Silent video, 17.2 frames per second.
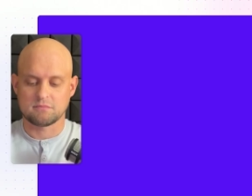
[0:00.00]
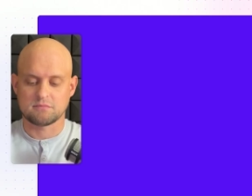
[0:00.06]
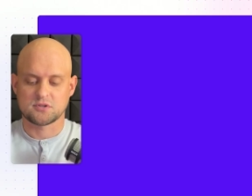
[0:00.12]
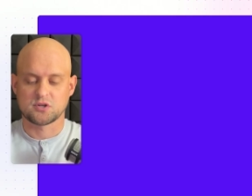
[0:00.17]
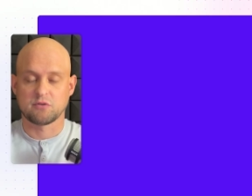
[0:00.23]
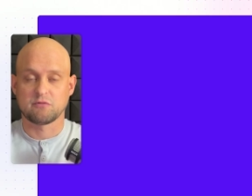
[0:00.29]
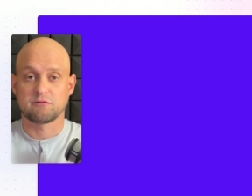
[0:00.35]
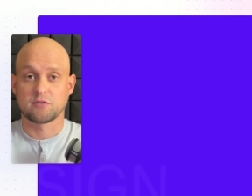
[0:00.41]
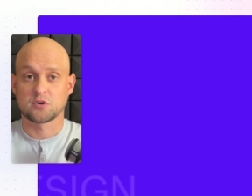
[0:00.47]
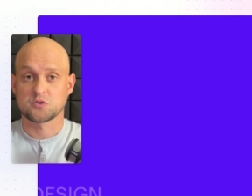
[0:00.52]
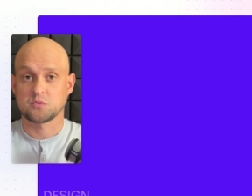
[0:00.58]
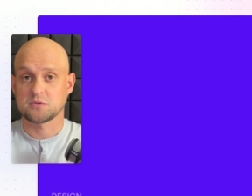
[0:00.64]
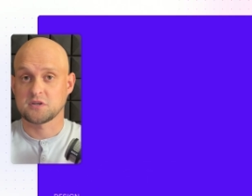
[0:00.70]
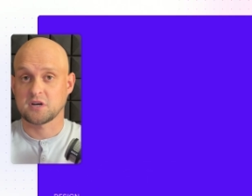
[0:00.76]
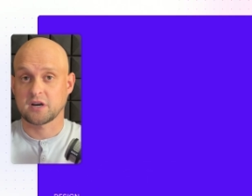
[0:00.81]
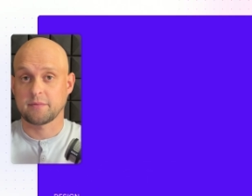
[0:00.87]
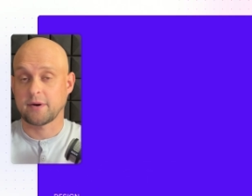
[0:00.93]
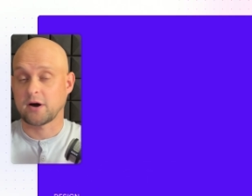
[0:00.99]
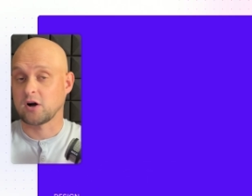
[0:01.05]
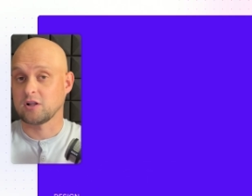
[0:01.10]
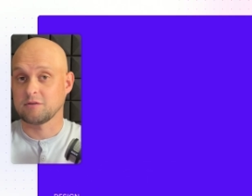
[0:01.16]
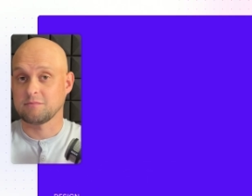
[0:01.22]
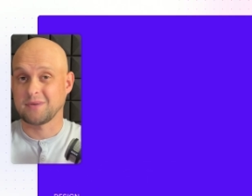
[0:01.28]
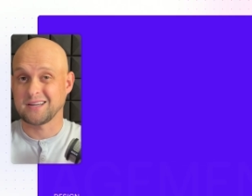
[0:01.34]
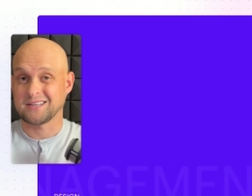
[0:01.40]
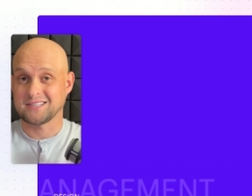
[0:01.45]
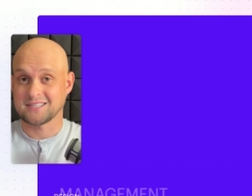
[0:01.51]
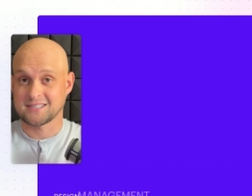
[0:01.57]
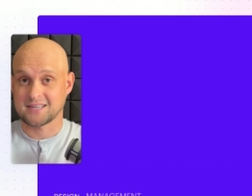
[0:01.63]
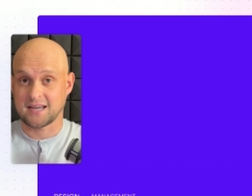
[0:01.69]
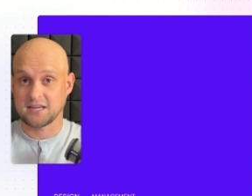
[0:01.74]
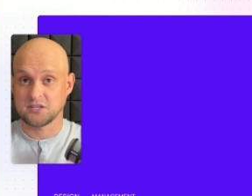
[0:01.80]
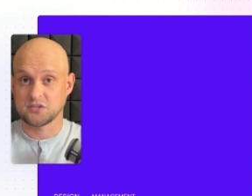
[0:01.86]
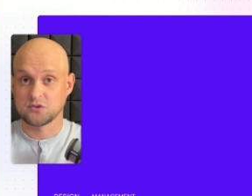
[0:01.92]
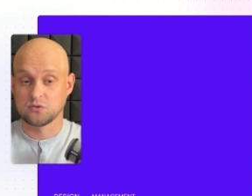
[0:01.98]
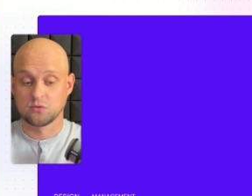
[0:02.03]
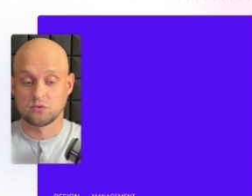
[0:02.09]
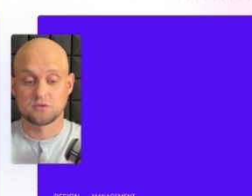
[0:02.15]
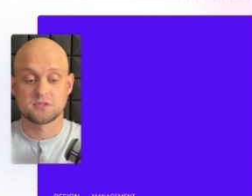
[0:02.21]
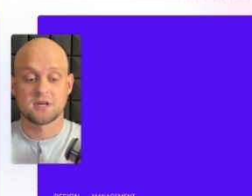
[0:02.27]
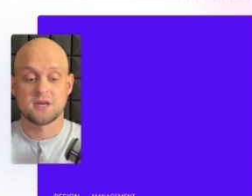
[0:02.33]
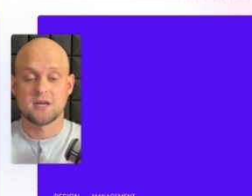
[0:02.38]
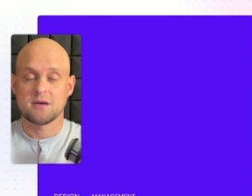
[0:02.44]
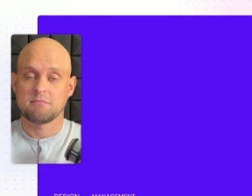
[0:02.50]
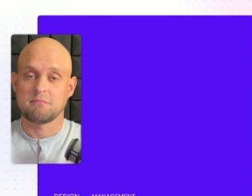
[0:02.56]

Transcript: So first we'll talk about all of my design tools,